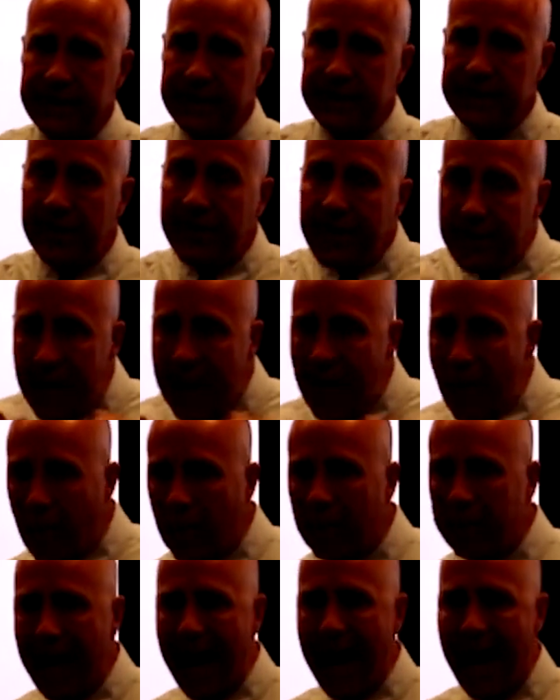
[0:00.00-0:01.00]
We may
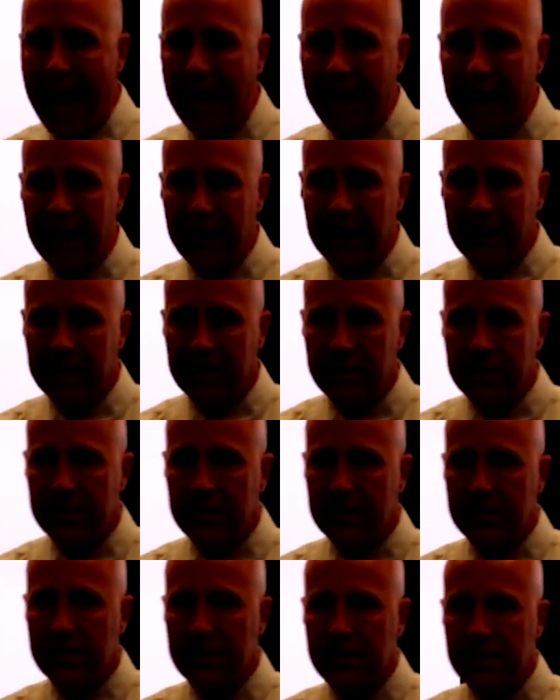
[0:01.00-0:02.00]
hold back.
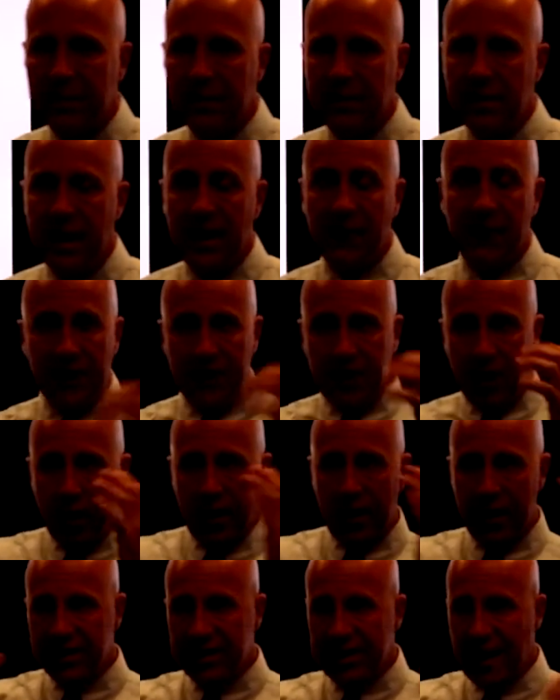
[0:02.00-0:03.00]
If we don't
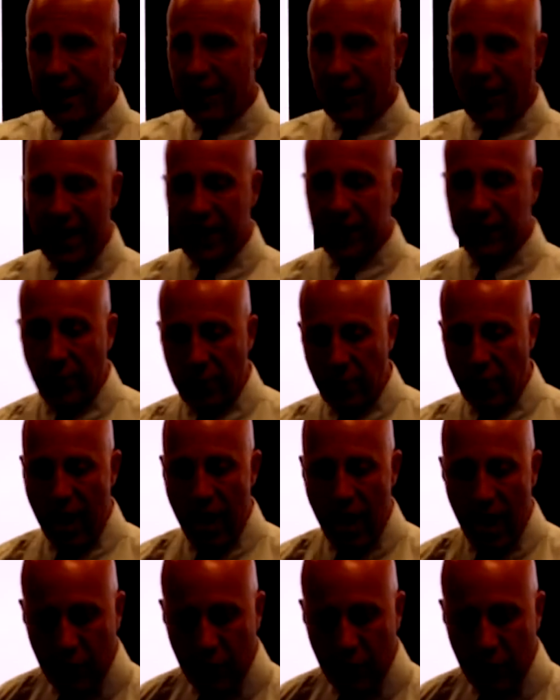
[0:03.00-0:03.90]
understand right from wrong,